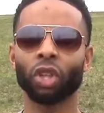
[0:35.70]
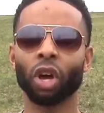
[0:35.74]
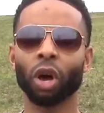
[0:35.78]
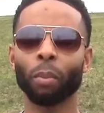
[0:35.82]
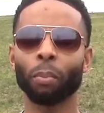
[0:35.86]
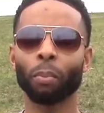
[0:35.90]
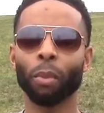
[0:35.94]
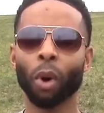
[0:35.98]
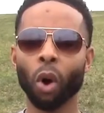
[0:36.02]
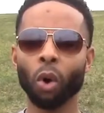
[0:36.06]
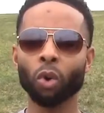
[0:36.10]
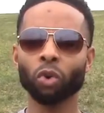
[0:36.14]

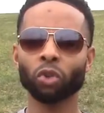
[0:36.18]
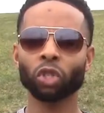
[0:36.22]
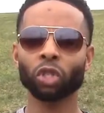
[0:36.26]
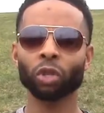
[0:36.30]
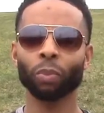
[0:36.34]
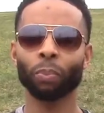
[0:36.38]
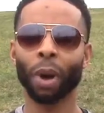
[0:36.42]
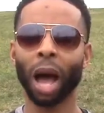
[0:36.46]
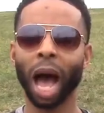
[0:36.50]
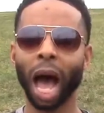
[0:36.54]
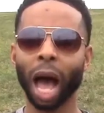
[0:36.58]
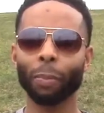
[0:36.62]
The
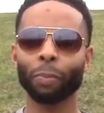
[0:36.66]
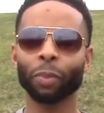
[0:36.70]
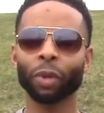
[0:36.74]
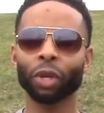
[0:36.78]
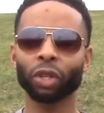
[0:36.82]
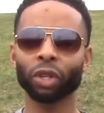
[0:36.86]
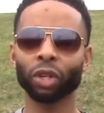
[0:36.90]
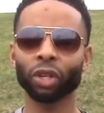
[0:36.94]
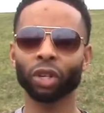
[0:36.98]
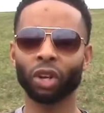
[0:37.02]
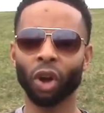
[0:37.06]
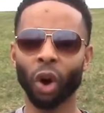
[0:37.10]
most
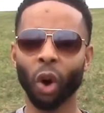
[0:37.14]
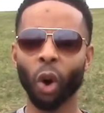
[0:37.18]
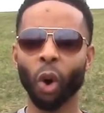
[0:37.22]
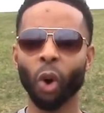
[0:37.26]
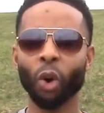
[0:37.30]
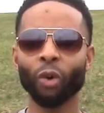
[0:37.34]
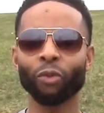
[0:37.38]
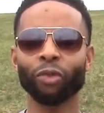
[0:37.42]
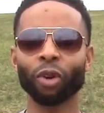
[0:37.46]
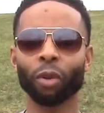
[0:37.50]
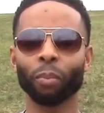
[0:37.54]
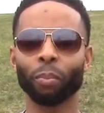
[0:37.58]
popular
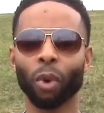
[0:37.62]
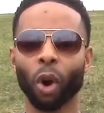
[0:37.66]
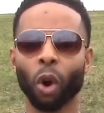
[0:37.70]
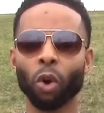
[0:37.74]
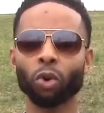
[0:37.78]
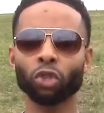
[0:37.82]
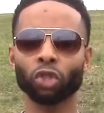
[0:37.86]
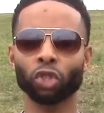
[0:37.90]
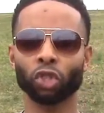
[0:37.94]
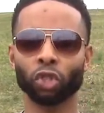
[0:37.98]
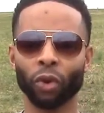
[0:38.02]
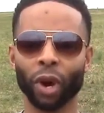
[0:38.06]
goal for
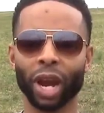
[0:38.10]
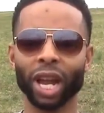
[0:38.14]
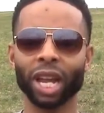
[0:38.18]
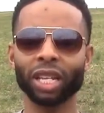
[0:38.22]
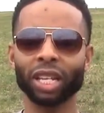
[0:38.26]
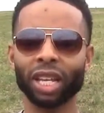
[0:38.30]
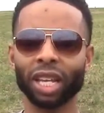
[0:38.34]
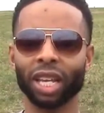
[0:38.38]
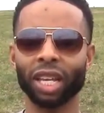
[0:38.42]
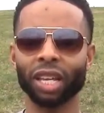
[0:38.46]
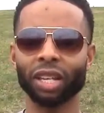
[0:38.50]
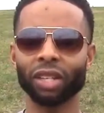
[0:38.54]
most
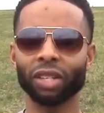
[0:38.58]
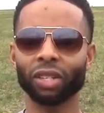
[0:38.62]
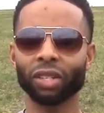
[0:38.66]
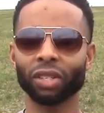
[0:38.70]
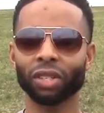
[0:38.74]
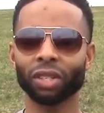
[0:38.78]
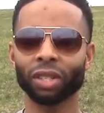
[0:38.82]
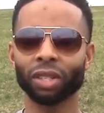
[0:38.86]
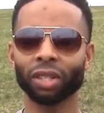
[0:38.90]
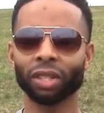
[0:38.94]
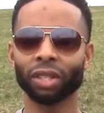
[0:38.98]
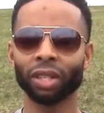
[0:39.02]

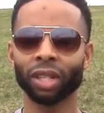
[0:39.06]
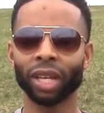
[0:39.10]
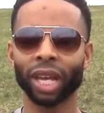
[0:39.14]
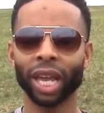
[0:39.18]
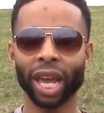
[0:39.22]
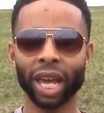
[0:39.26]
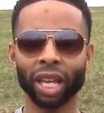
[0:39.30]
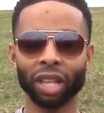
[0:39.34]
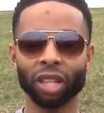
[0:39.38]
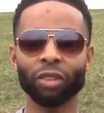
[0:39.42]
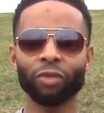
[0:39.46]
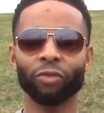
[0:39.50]
trainees
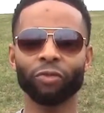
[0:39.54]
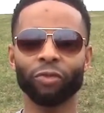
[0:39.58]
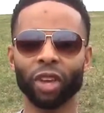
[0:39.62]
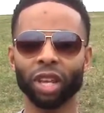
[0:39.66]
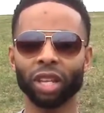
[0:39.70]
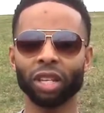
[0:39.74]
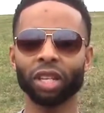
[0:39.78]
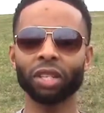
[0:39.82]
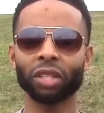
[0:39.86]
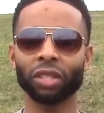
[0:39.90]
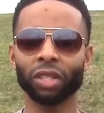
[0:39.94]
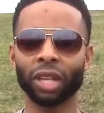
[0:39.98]
in the
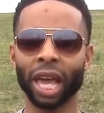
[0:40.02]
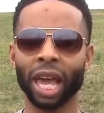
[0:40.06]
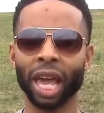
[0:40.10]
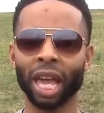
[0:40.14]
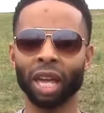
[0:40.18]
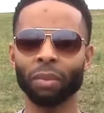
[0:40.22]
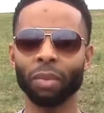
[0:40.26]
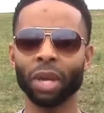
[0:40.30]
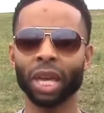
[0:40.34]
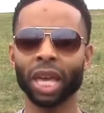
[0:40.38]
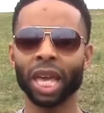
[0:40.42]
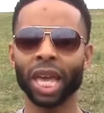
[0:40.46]
fitness
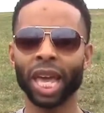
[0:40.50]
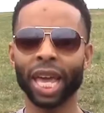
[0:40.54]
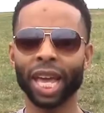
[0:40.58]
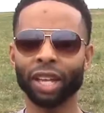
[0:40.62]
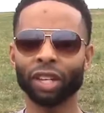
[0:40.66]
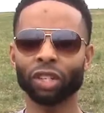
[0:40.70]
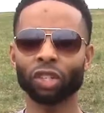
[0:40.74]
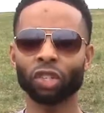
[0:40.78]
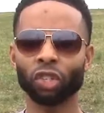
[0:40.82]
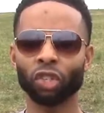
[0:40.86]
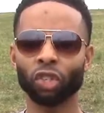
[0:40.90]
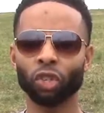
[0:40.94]
game
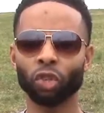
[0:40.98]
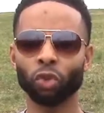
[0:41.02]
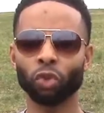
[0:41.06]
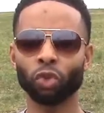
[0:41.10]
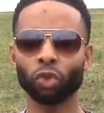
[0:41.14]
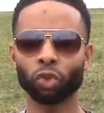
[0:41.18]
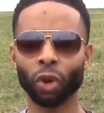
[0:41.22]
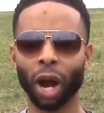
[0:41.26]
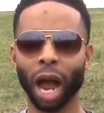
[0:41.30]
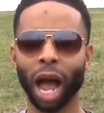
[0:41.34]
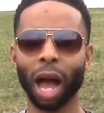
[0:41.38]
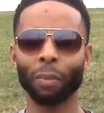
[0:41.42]
is
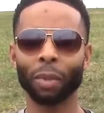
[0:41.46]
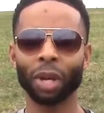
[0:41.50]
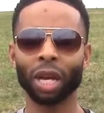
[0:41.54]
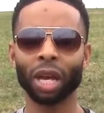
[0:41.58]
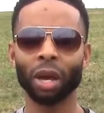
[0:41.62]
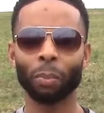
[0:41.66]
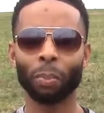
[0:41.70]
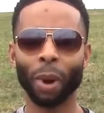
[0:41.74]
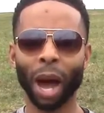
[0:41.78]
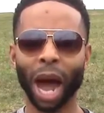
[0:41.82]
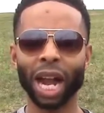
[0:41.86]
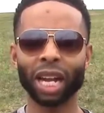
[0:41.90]
to drop
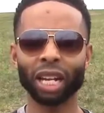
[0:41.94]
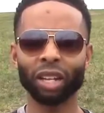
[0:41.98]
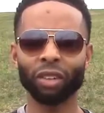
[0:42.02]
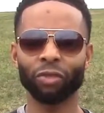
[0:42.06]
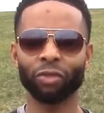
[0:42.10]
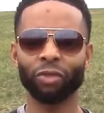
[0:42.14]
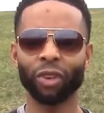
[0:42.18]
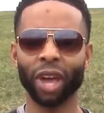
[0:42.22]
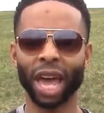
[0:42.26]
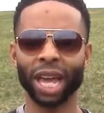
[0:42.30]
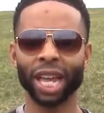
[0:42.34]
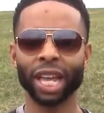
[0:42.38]
body
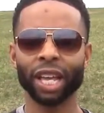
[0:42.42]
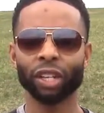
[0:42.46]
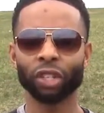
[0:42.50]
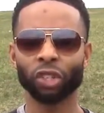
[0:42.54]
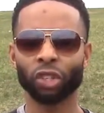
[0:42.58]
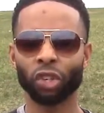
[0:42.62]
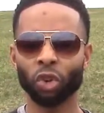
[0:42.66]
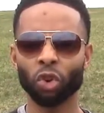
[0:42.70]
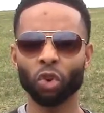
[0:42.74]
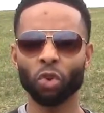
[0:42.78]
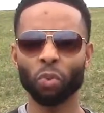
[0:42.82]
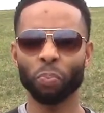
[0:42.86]
fat,
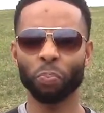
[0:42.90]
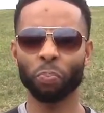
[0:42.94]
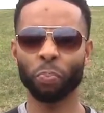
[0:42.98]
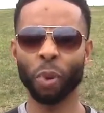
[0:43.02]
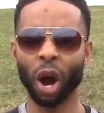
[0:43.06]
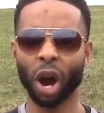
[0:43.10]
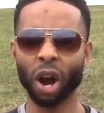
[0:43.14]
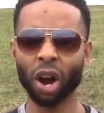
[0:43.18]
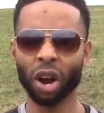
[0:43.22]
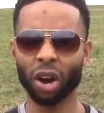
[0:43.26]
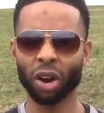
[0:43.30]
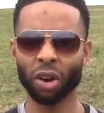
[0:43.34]
to
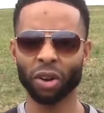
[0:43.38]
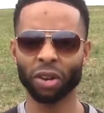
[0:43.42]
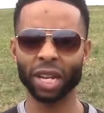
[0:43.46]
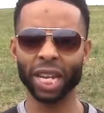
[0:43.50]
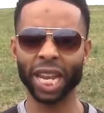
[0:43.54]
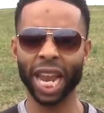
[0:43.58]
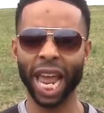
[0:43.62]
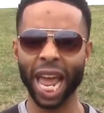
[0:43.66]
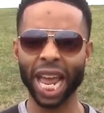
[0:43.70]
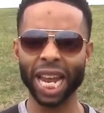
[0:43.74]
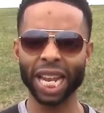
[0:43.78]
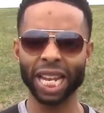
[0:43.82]

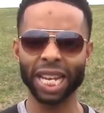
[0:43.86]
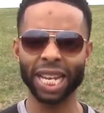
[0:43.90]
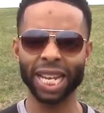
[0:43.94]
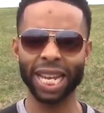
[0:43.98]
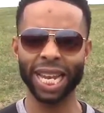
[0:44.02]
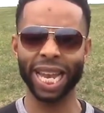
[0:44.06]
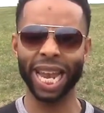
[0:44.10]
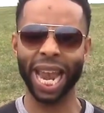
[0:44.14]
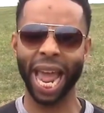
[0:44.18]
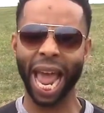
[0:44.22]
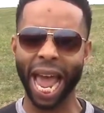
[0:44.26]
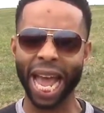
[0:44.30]
burn that
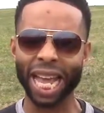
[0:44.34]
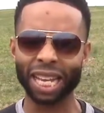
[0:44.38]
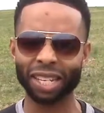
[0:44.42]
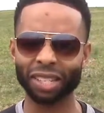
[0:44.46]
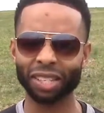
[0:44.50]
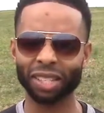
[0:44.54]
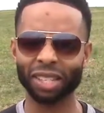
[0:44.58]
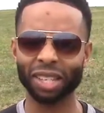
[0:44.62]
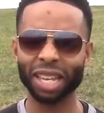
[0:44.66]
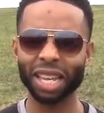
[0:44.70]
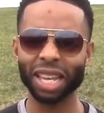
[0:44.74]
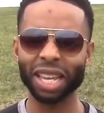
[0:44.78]

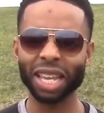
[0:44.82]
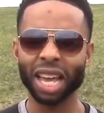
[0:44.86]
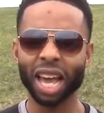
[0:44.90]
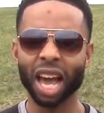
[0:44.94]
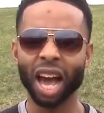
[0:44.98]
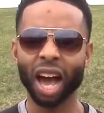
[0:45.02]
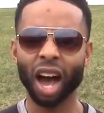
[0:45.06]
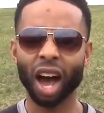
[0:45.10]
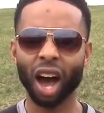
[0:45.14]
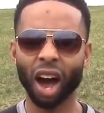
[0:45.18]
nasty,